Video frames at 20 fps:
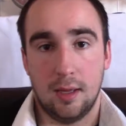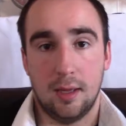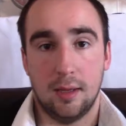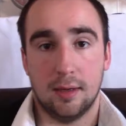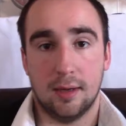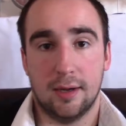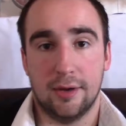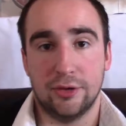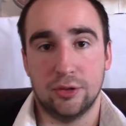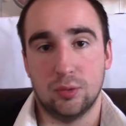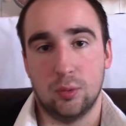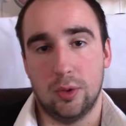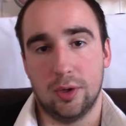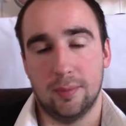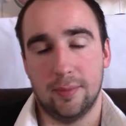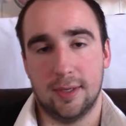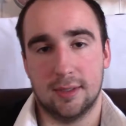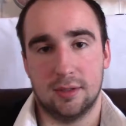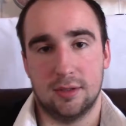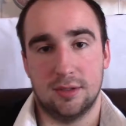Hey guys,
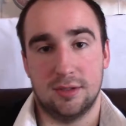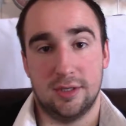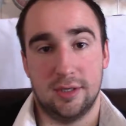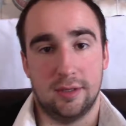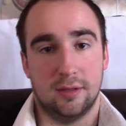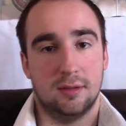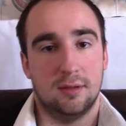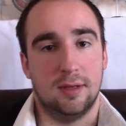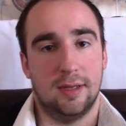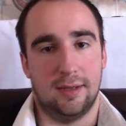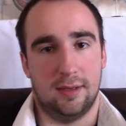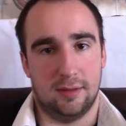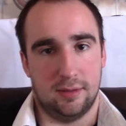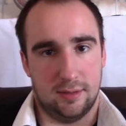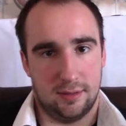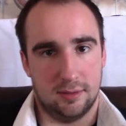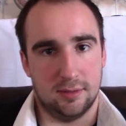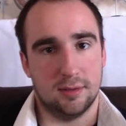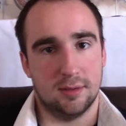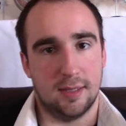welcome back to the channel, and
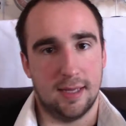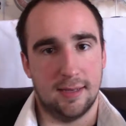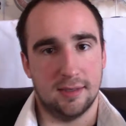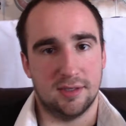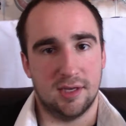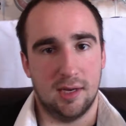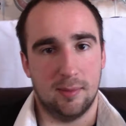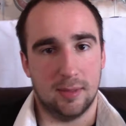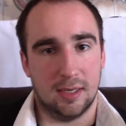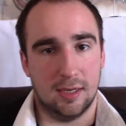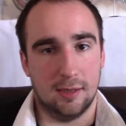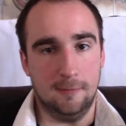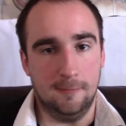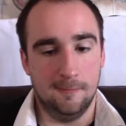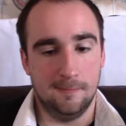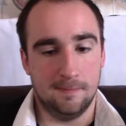it's that time again.